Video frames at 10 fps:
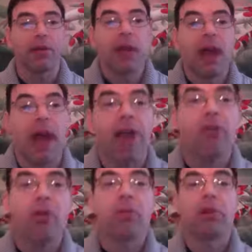And
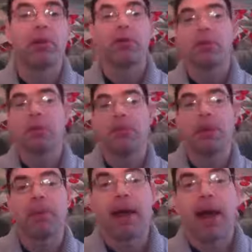normally you'll see people
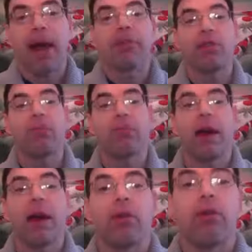that have super high
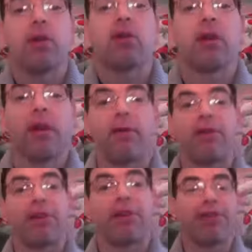cortisol levels
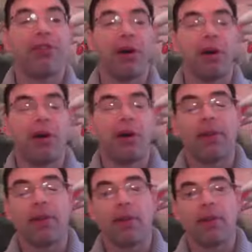in their
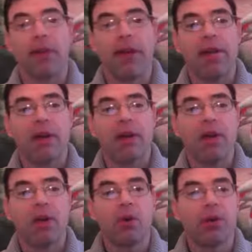saliva
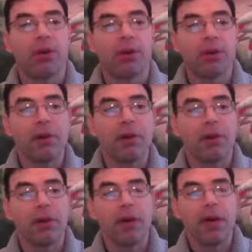or in their urine,
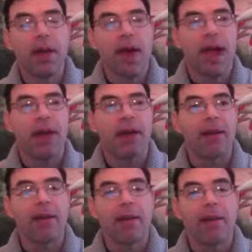and
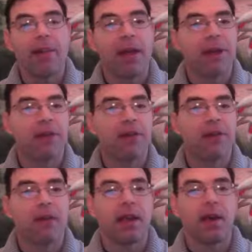they're just
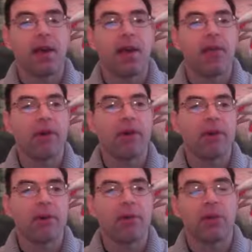saying, oh, it's
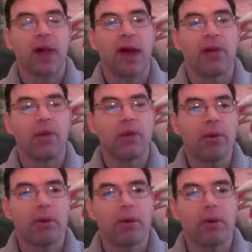due to high cortisol.